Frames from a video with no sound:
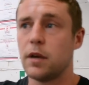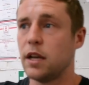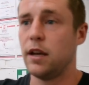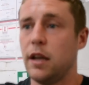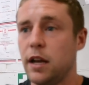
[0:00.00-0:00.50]

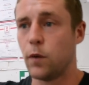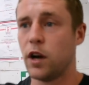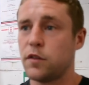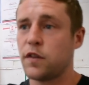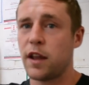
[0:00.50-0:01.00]
Yes. And it
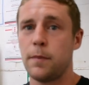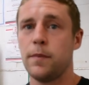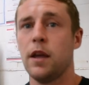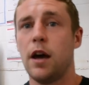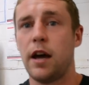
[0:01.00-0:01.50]
works for them.
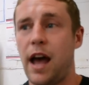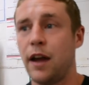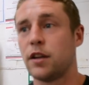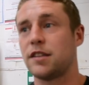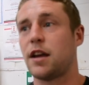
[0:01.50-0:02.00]
And
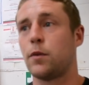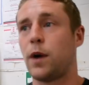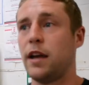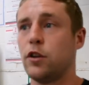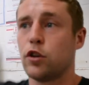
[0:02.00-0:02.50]
I understand
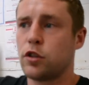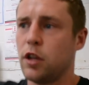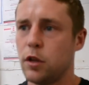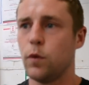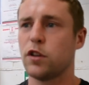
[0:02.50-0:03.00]
why it does.
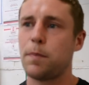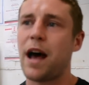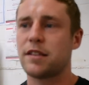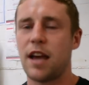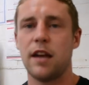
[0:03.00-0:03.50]
They, they will
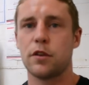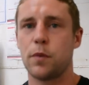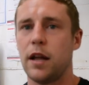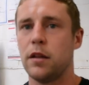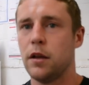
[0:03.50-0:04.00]
spar to head as
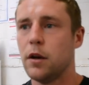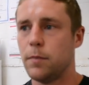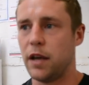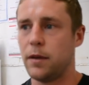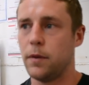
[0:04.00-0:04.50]
well.
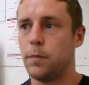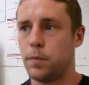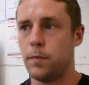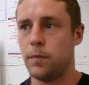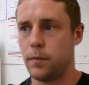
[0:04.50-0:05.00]
Yes. But
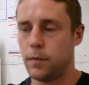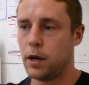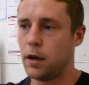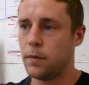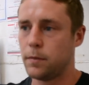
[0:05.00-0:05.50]

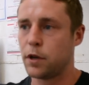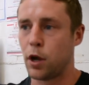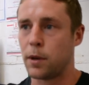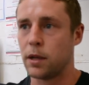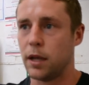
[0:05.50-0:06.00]
uh,
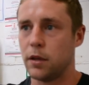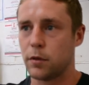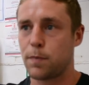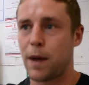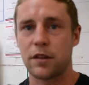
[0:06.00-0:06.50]
predominantly
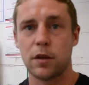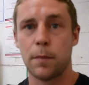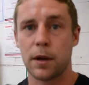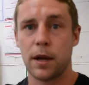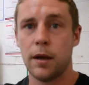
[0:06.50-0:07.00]
they'll spar to body.